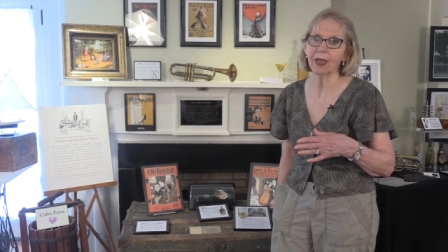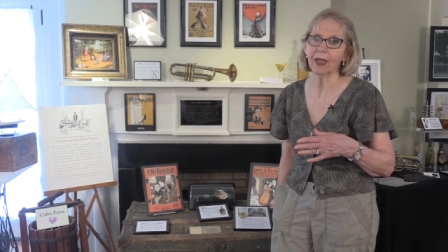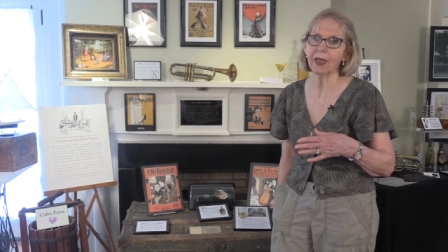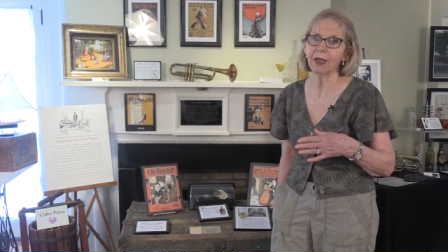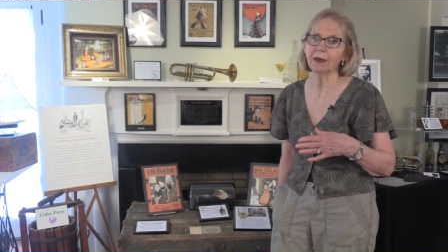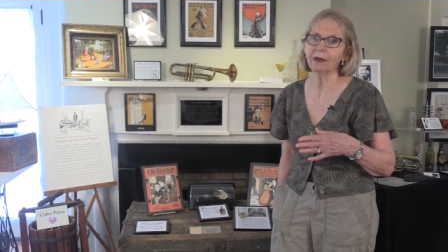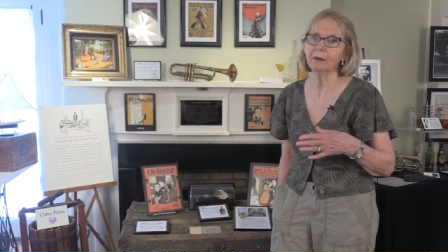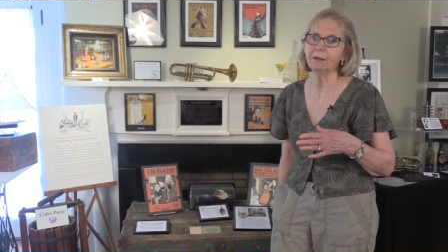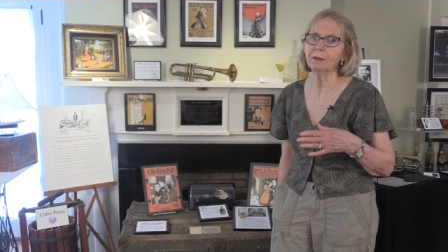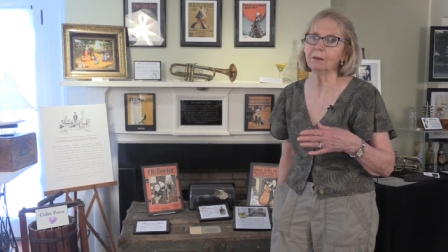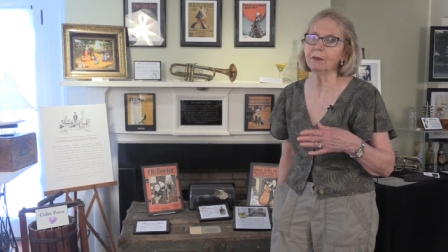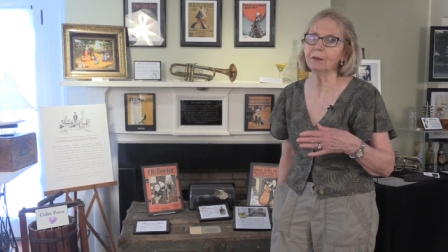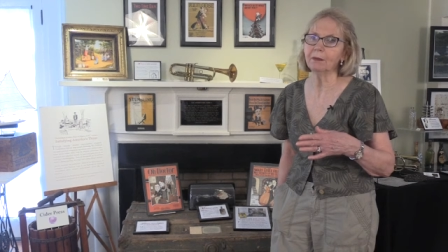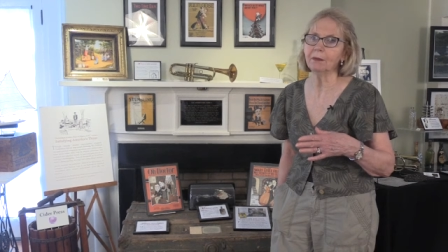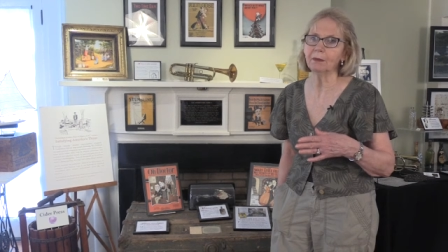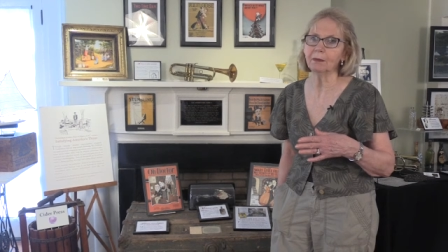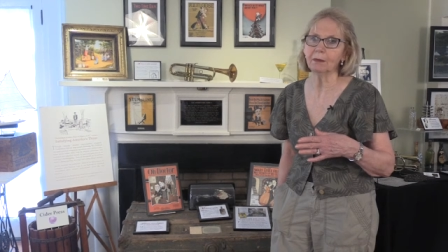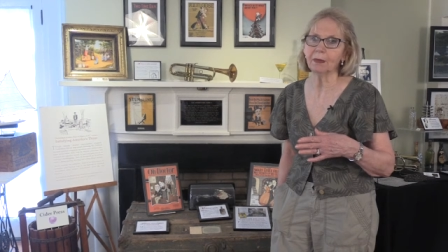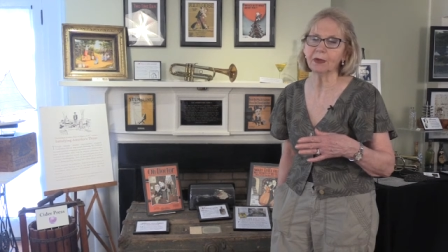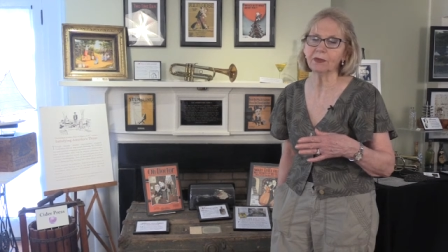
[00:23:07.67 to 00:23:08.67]

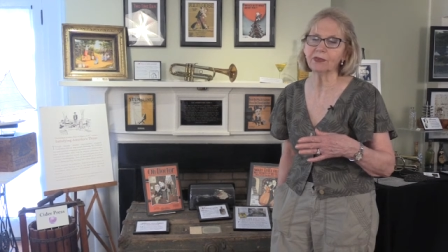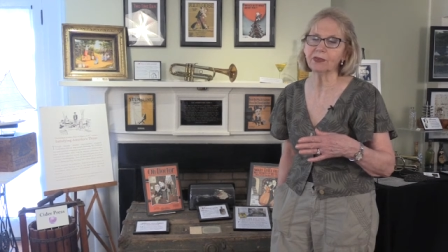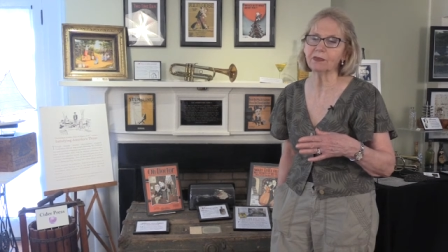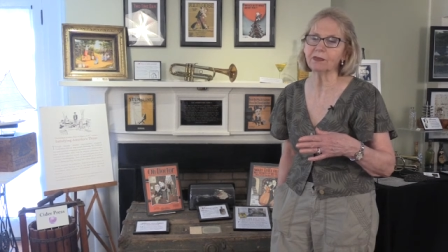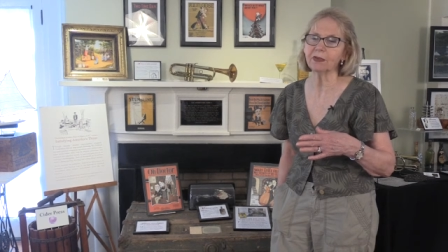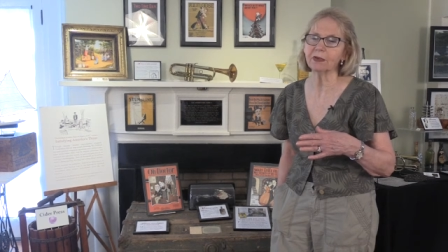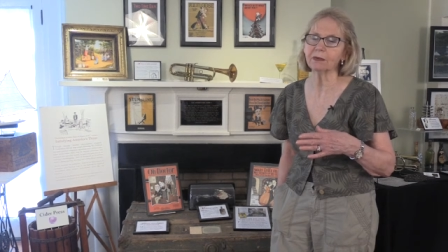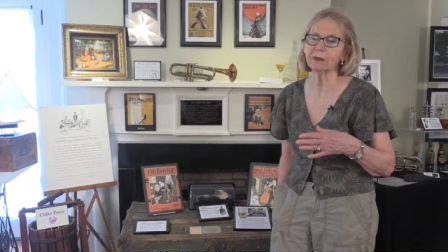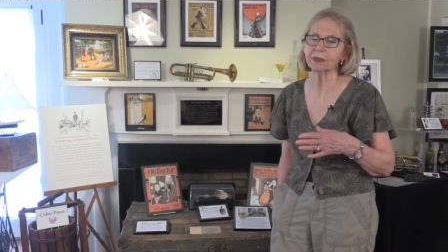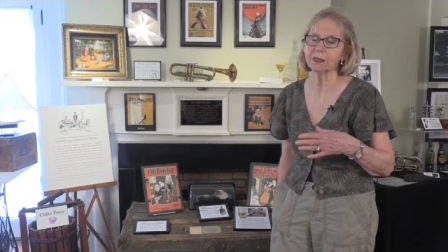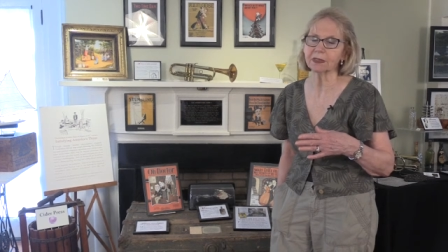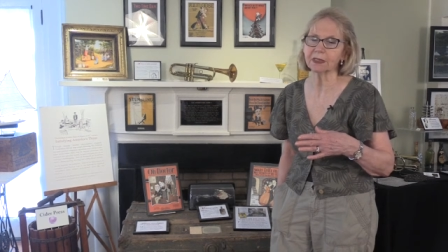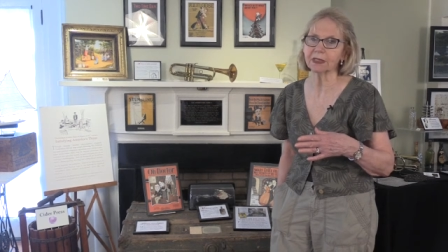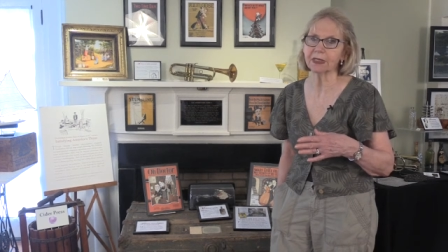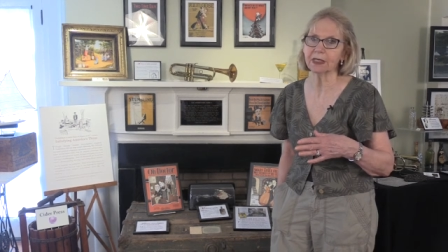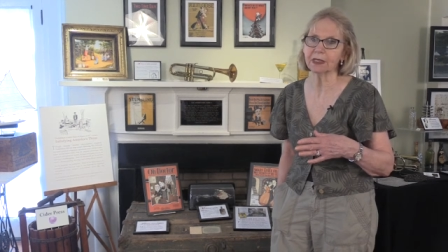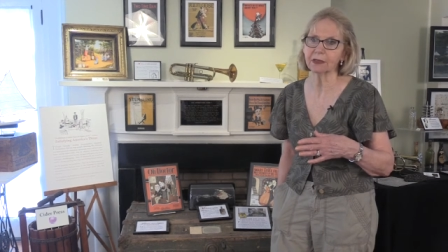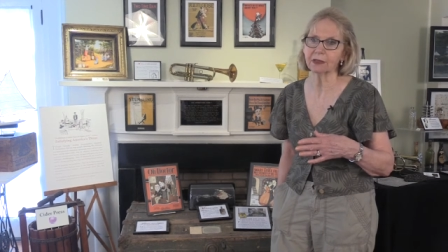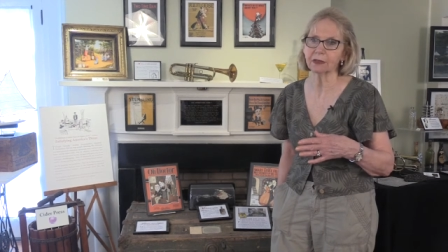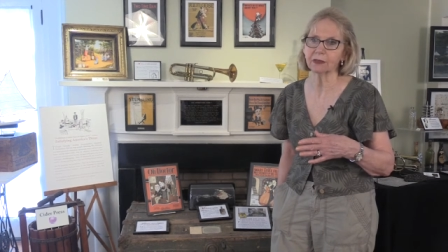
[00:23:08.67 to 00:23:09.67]
and much of it was
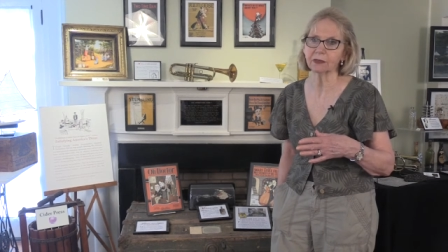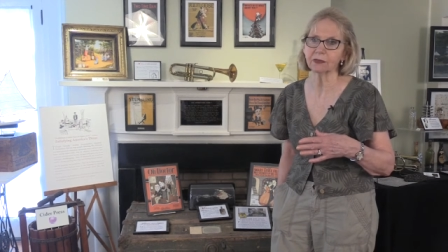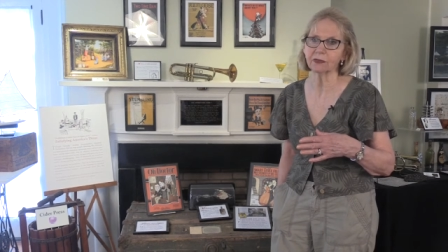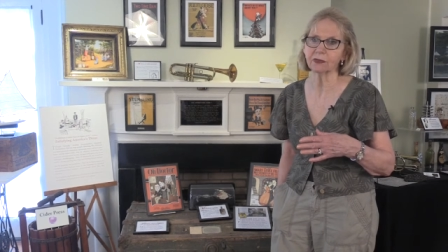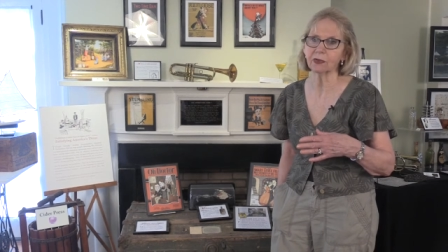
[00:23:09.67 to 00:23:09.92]
lethal.